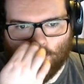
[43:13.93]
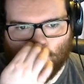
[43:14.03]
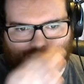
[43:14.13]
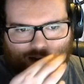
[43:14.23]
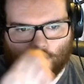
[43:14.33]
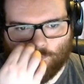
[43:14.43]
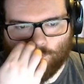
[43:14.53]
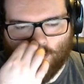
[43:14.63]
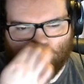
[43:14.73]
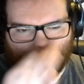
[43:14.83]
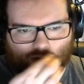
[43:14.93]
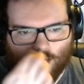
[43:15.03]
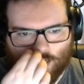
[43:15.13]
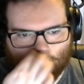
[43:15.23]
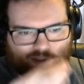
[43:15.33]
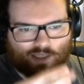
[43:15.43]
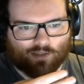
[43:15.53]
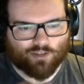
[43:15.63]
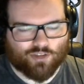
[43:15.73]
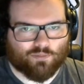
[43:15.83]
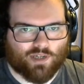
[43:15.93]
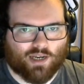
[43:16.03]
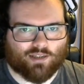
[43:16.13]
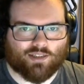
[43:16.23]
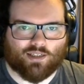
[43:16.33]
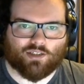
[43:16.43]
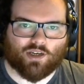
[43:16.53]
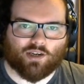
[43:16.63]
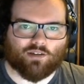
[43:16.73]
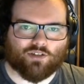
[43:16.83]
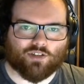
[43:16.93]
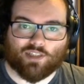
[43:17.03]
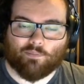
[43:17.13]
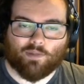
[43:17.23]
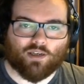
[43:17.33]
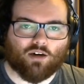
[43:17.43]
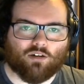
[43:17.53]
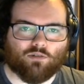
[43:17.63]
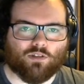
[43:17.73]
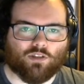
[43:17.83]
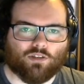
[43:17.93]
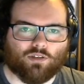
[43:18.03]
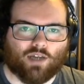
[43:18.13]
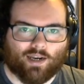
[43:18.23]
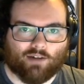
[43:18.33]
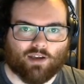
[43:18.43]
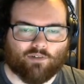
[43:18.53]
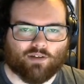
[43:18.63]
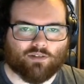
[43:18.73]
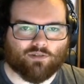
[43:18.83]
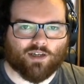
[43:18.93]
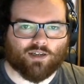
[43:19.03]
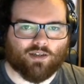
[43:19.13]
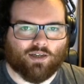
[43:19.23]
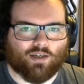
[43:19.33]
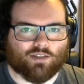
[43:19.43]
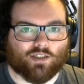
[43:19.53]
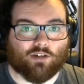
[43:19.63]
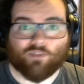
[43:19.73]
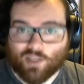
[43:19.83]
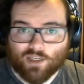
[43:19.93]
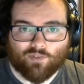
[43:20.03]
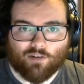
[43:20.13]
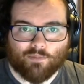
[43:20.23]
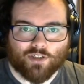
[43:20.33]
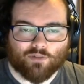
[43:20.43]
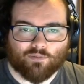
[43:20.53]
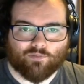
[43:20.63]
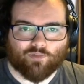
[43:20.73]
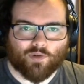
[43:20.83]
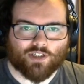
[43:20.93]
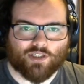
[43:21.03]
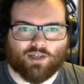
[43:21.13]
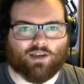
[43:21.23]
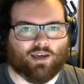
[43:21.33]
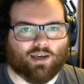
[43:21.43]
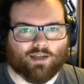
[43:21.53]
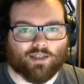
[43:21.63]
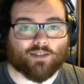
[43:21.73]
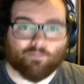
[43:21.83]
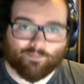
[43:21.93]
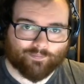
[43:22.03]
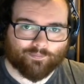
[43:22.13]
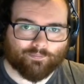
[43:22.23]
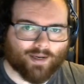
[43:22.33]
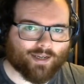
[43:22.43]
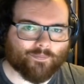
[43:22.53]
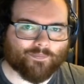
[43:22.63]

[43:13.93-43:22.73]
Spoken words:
If you want any particular subjects teaching, just let me know and I'll get around to it. So thank you very much for watching, and bye.